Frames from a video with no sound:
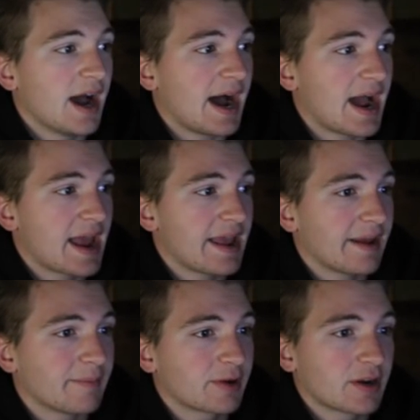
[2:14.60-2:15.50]
I
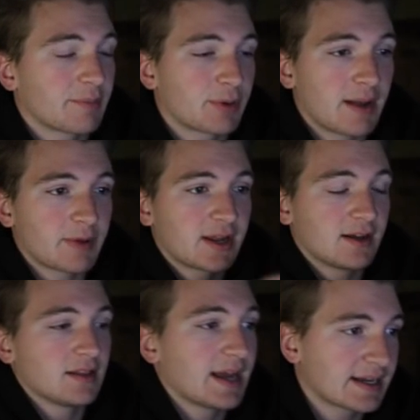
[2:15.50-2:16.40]
am gonna probably
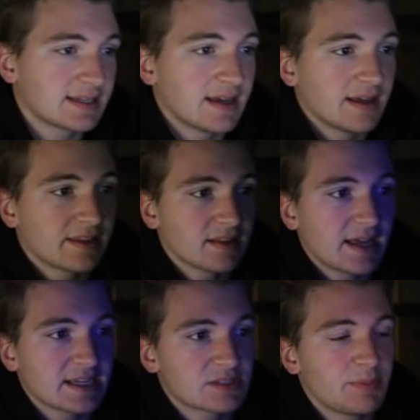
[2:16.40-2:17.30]
collect the
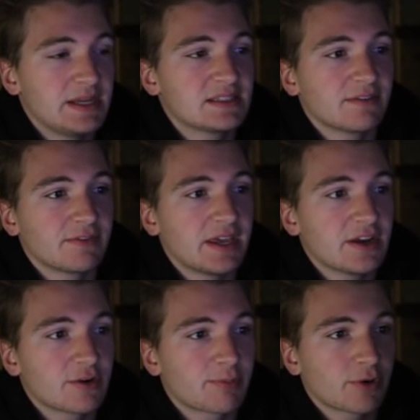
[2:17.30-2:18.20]
last piece of
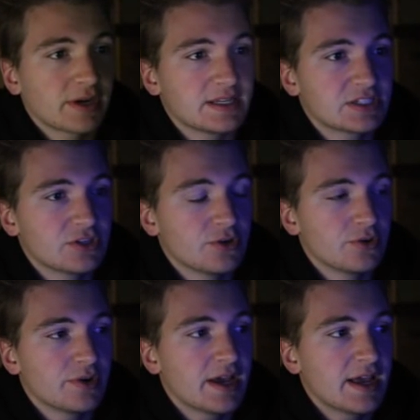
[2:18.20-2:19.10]
gear pretty
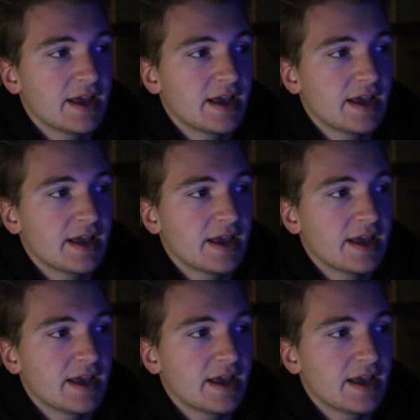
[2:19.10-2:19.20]
soon.